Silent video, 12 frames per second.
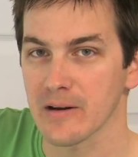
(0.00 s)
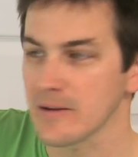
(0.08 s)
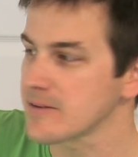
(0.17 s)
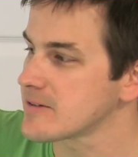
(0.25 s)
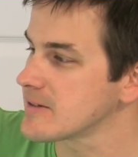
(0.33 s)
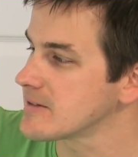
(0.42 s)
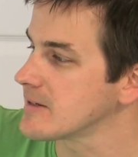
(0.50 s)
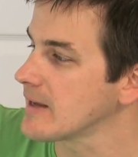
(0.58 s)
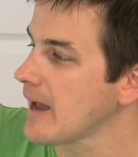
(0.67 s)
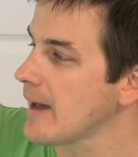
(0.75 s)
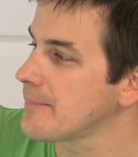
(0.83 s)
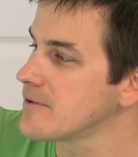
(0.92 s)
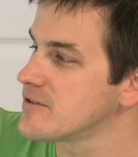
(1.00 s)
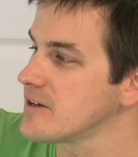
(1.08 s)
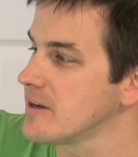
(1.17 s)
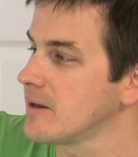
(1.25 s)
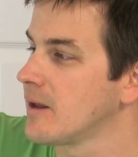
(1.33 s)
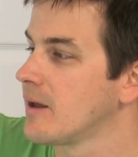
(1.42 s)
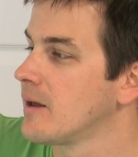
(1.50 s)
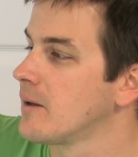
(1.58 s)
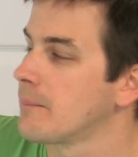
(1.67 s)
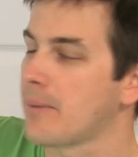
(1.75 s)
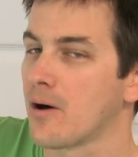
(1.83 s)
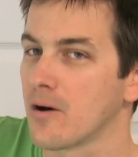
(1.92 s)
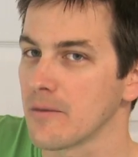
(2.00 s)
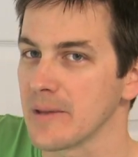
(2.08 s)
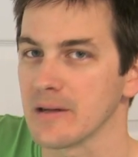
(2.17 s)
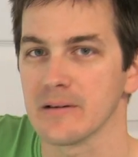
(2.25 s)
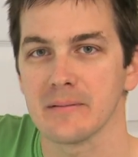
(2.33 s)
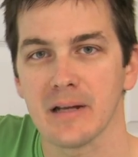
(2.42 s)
Now this is the Apogee PAR meter.